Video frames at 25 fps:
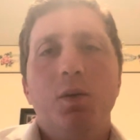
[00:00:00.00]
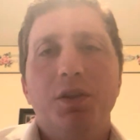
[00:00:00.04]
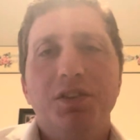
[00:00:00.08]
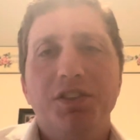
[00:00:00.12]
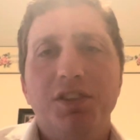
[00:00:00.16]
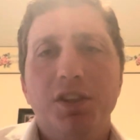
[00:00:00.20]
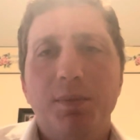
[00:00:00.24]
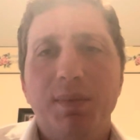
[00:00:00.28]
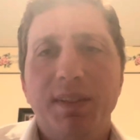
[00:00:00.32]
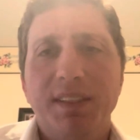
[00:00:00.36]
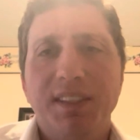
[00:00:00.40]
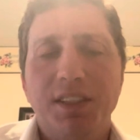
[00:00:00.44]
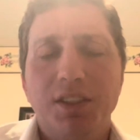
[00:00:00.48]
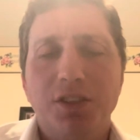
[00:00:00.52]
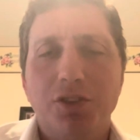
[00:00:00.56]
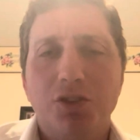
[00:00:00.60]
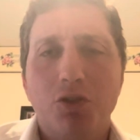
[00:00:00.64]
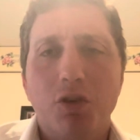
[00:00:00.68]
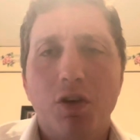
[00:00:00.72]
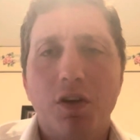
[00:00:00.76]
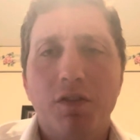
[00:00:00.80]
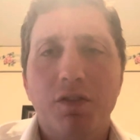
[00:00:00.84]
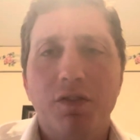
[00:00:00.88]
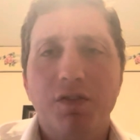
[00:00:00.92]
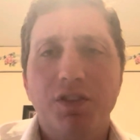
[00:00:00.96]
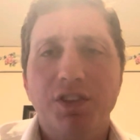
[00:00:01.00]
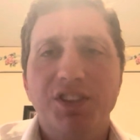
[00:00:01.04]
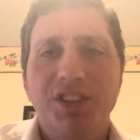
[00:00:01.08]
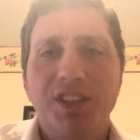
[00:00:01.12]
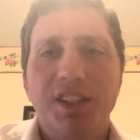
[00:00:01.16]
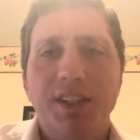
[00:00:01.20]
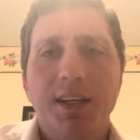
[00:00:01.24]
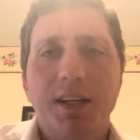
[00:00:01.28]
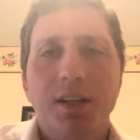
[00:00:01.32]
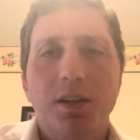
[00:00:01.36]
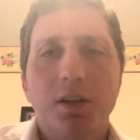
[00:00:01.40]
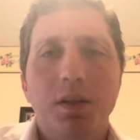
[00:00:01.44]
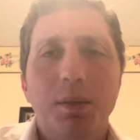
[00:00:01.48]
want to talk about Terrence Crawford versus
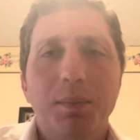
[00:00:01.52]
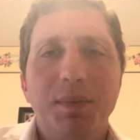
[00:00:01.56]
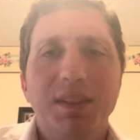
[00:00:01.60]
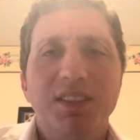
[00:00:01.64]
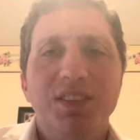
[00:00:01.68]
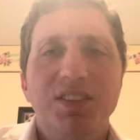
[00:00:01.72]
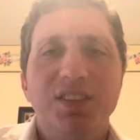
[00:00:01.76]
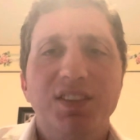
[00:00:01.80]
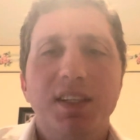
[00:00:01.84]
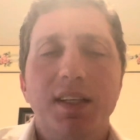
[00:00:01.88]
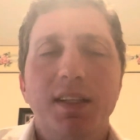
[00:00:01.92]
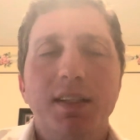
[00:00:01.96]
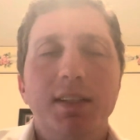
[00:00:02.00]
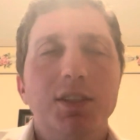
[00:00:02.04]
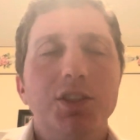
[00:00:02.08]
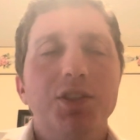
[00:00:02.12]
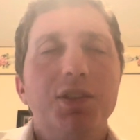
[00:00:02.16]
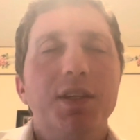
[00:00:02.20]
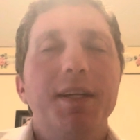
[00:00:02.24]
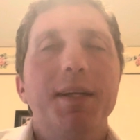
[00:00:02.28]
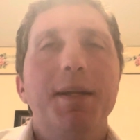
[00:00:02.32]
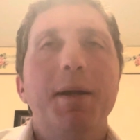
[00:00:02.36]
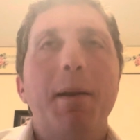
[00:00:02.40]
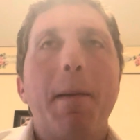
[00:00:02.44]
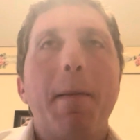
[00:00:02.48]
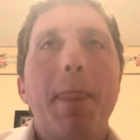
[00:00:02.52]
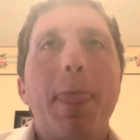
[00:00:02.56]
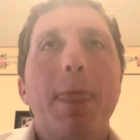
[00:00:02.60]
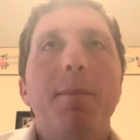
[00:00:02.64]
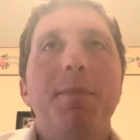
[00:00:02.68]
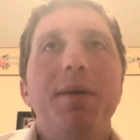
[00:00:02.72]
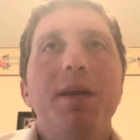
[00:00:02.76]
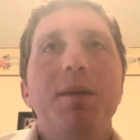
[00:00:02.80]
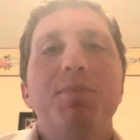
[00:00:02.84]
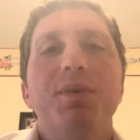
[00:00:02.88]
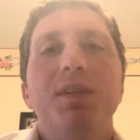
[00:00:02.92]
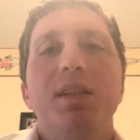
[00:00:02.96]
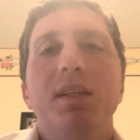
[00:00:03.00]
Canelo. Let me just say this right now. The
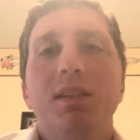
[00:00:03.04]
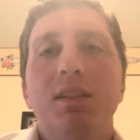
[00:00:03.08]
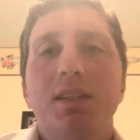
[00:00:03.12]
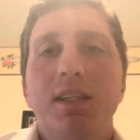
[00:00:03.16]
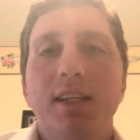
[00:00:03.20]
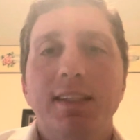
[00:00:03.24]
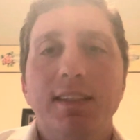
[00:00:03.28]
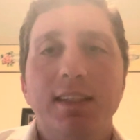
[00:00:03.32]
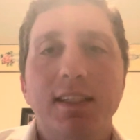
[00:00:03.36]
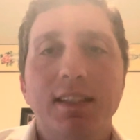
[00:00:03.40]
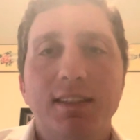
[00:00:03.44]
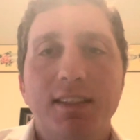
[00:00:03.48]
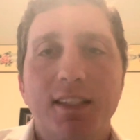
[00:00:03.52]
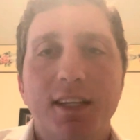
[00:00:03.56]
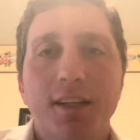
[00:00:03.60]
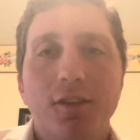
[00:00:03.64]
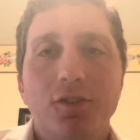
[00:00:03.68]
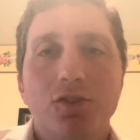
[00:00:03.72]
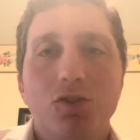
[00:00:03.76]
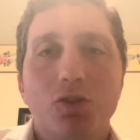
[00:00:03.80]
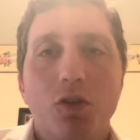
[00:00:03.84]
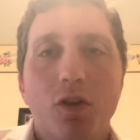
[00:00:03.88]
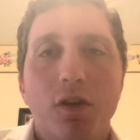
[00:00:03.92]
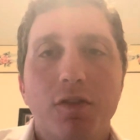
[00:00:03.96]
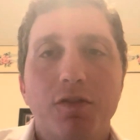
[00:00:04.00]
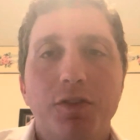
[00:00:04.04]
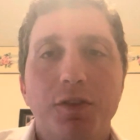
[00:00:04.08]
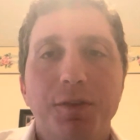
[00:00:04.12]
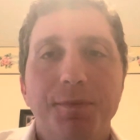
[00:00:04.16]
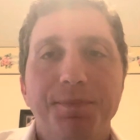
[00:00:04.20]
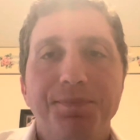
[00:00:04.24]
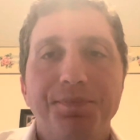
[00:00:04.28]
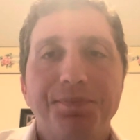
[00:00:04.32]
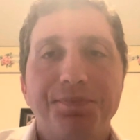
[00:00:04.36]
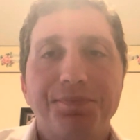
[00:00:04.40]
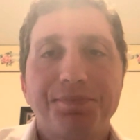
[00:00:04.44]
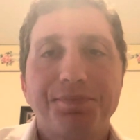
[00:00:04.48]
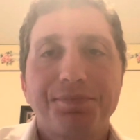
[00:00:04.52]
people that think that Terrence Crawford
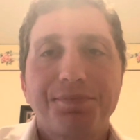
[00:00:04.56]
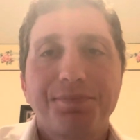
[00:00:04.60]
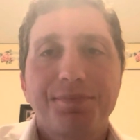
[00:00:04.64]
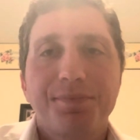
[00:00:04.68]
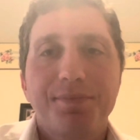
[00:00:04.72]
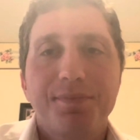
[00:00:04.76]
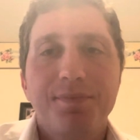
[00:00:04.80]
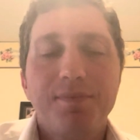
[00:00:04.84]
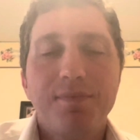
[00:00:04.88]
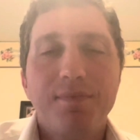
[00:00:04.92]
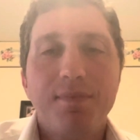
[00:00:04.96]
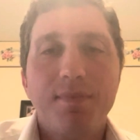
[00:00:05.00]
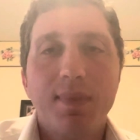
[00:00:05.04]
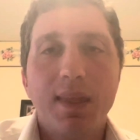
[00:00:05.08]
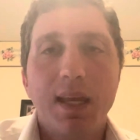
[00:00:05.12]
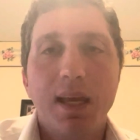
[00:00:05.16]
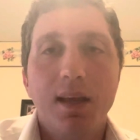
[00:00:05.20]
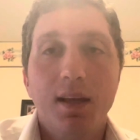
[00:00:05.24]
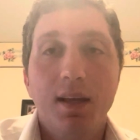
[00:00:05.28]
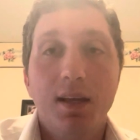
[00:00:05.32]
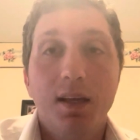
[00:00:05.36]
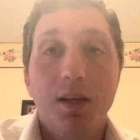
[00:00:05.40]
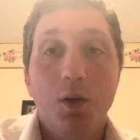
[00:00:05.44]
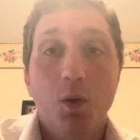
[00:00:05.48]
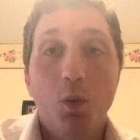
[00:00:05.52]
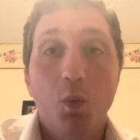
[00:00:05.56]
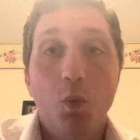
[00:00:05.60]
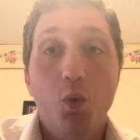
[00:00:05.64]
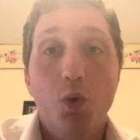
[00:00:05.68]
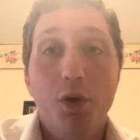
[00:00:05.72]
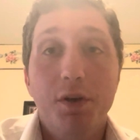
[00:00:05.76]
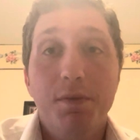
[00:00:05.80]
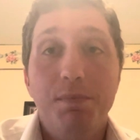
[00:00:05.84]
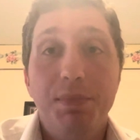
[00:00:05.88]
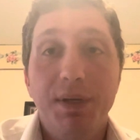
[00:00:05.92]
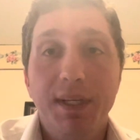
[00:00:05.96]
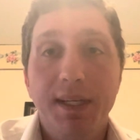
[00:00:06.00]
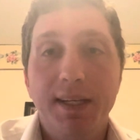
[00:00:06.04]

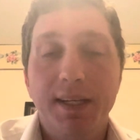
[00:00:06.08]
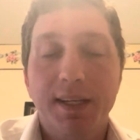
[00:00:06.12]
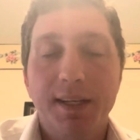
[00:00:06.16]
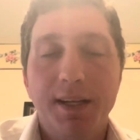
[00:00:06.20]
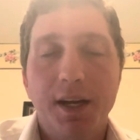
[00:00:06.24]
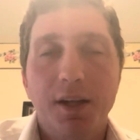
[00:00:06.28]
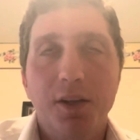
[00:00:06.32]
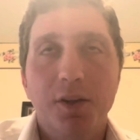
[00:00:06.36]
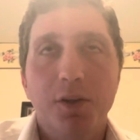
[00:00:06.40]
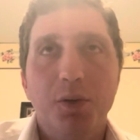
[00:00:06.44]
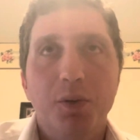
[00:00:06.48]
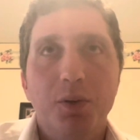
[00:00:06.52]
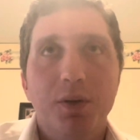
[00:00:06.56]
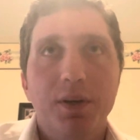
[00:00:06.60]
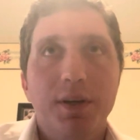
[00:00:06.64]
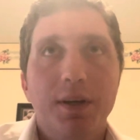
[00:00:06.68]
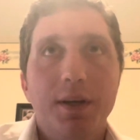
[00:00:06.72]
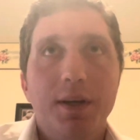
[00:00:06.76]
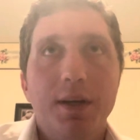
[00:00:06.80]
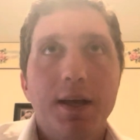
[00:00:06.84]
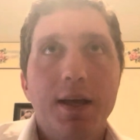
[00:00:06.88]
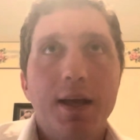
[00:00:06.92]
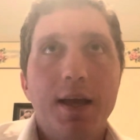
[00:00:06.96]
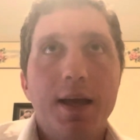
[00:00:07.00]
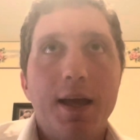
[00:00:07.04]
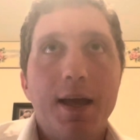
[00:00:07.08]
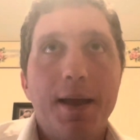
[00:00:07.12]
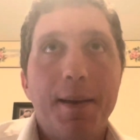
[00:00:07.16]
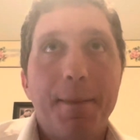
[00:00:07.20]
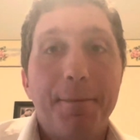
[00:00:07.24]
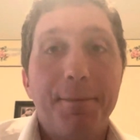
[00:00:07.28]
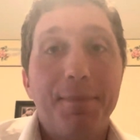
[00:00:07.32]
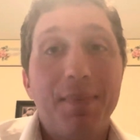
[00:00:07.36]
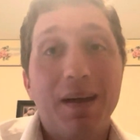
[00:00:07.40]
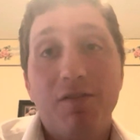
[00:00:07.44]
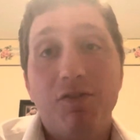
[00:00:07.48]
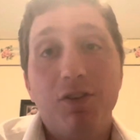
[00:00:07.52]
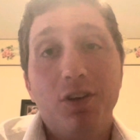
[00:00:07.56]
would beat Canelo,
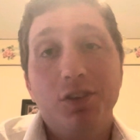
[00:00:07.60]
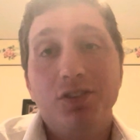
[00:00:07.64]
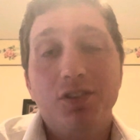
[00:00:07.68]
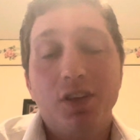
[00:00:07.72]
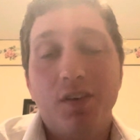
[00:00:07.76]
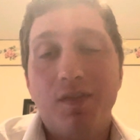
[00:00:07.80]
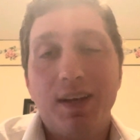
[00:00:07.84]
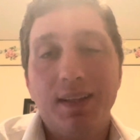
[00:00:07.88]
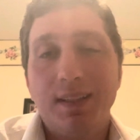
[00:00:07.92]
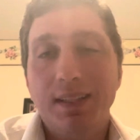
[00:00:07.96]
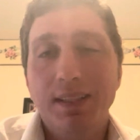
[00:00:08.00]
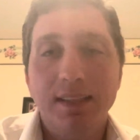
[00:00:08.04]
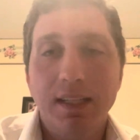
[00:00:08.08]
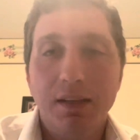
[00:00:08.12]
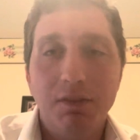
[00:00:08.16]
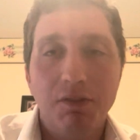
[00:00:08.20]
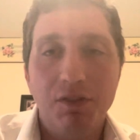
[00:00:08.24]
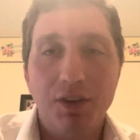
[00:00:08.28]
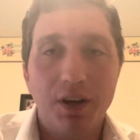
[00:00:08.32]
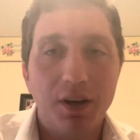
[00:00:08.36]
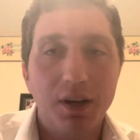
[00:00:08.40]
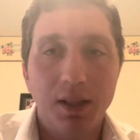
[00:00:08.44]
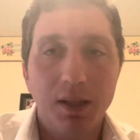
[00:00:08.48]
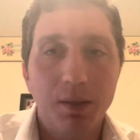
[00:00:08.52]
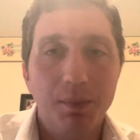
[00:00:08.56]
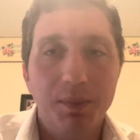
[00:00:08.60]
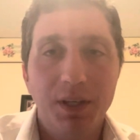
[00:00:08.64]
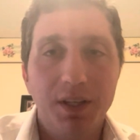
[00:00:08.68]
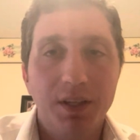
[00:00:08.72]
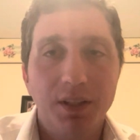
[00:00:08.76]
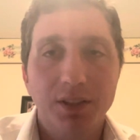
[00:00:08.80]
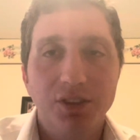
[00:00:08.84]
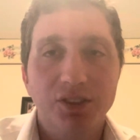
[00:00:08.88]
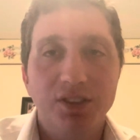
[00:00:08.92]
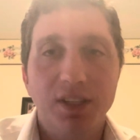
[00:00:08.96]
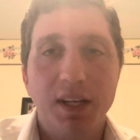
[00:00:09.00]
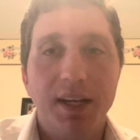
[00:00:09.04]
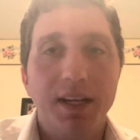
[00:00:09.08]
first off, I think they have a very limited
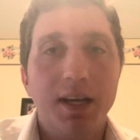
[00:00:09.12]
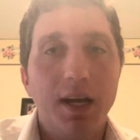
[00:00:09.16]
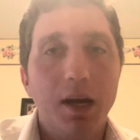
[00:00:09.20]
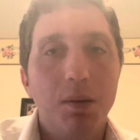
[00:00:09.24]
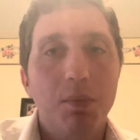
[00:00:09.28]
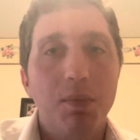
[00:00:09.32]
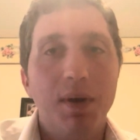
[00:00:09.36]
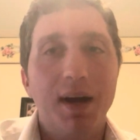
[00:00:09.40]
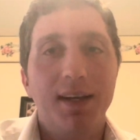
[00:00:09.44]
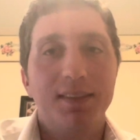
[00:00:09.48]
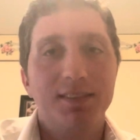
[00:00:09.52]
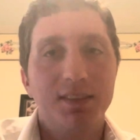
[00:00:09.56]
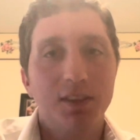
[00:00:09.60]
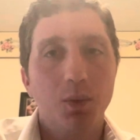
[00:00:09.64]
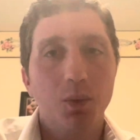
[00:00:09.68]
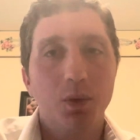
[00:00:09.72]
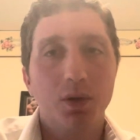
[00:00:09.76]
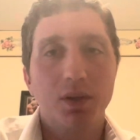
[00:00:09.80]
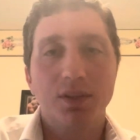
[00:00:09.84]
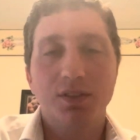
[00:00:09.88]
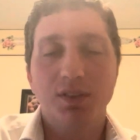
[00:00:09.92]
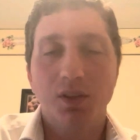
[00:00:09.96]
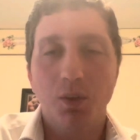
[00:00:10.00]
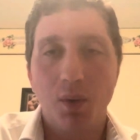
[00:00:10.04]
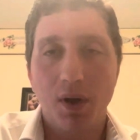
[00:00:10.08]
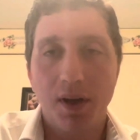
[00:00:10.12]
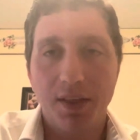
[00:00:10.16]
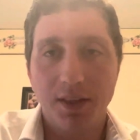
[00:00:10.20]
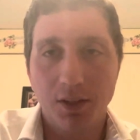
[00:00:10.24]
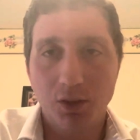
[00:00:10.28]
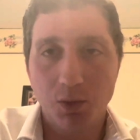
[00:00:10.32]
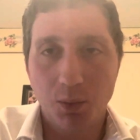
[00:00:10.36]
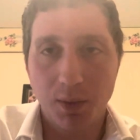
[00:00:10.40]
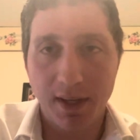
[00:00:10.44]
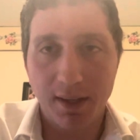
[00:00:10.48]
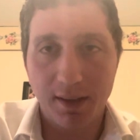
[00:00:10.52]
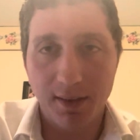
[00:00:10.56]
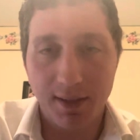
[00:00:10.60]
understanding of how boxing works and why
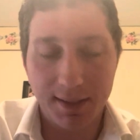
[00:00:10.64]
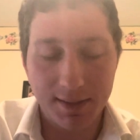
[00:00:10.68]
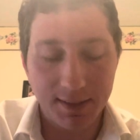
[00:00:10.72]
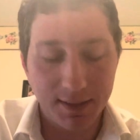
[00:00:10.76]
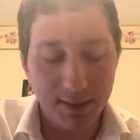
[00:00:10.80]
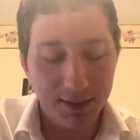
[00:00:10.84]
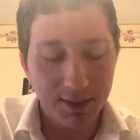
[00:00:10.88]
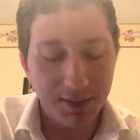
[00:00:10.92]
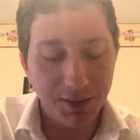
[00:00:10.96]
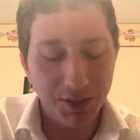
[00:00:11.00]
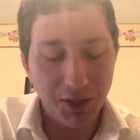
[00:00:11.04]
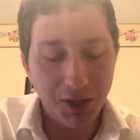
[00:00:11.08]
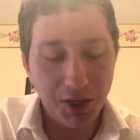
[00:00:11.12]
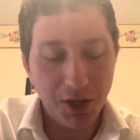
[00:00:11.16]
there's weight classes.